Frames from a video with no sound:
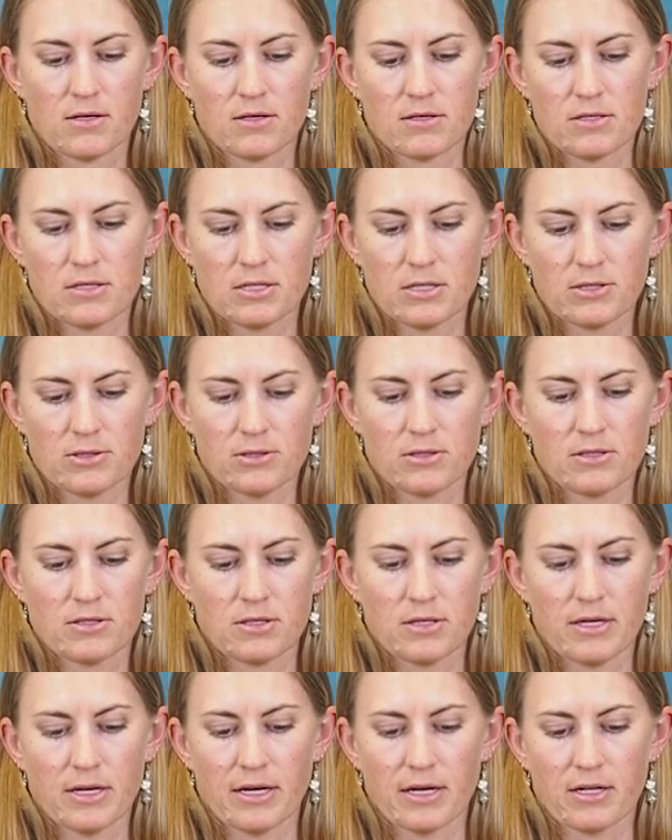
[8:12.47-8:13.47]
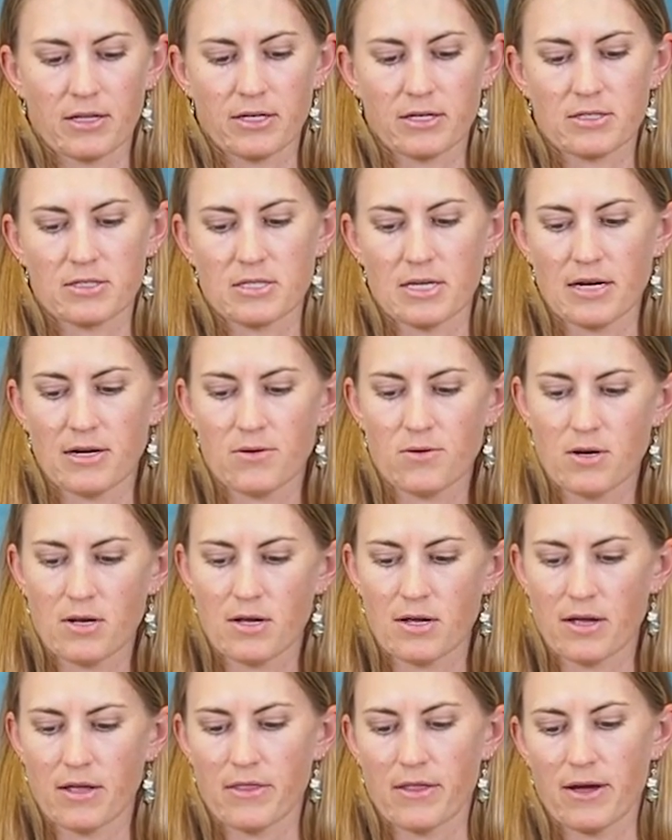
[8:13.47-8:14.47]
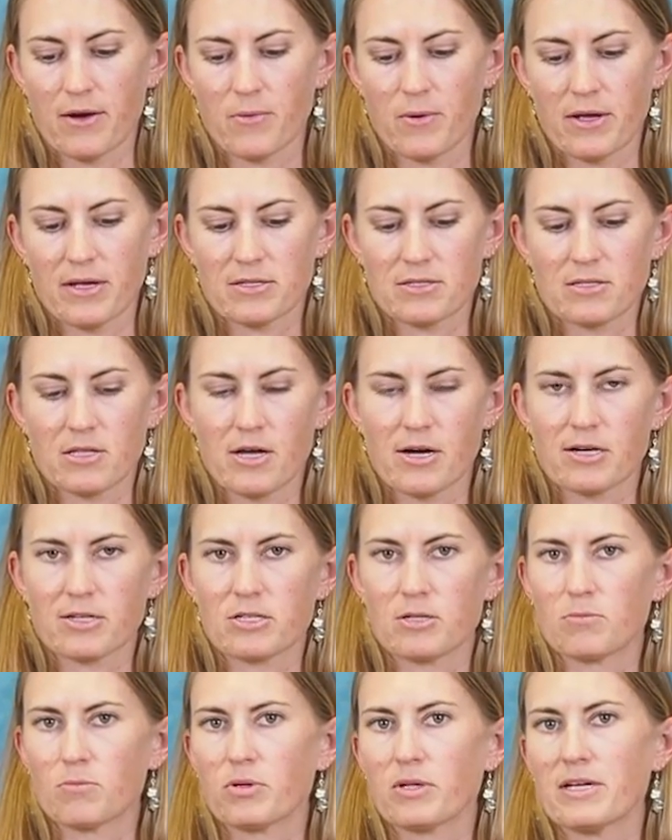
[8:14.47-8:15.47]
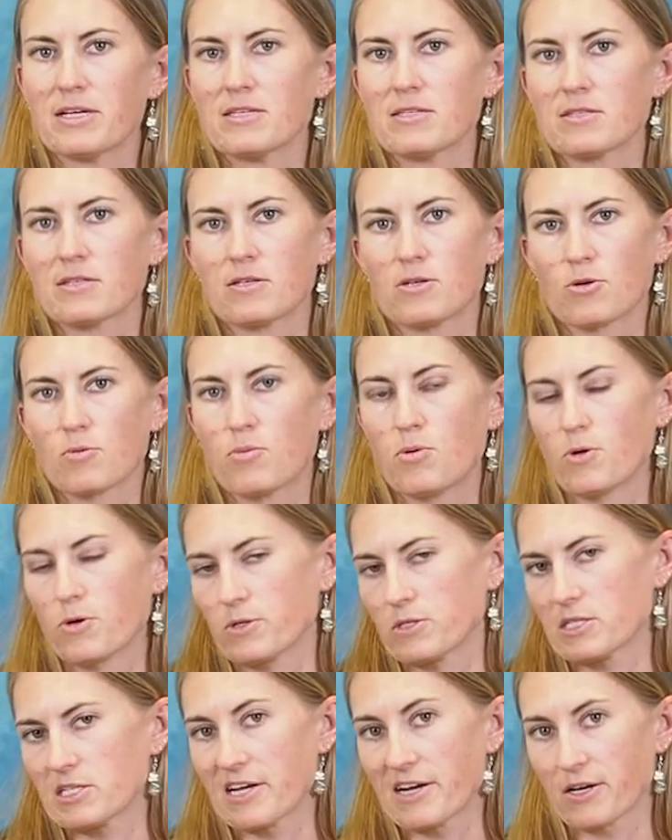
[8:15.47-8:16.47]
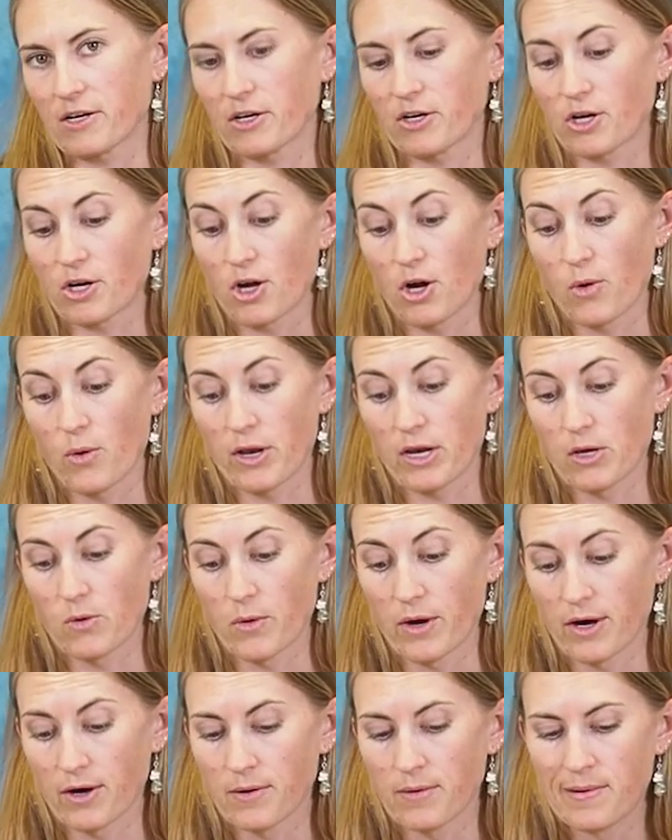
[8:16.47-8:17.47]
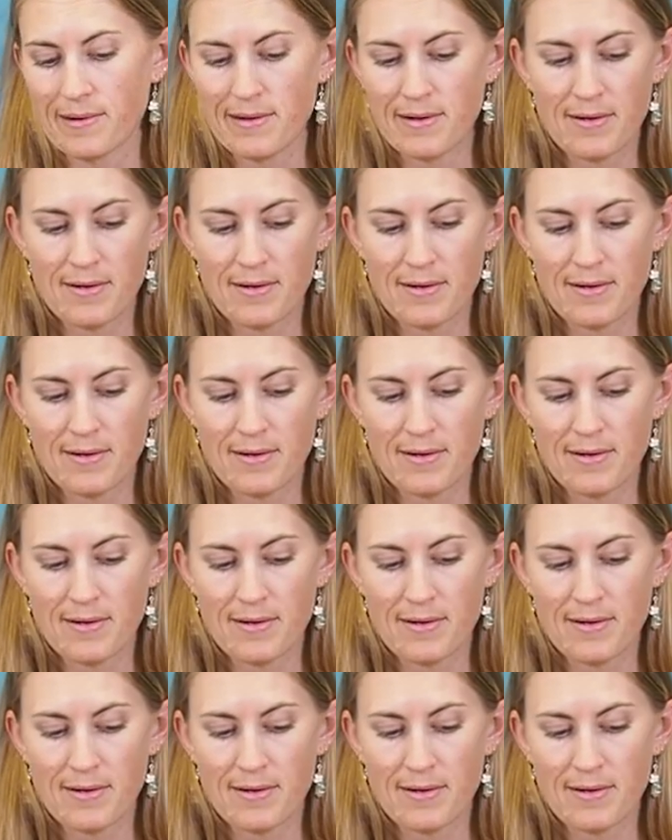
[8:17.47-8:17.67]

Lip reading: until it clicks down, and that way it's locked in place and your port's not going to go anywhere.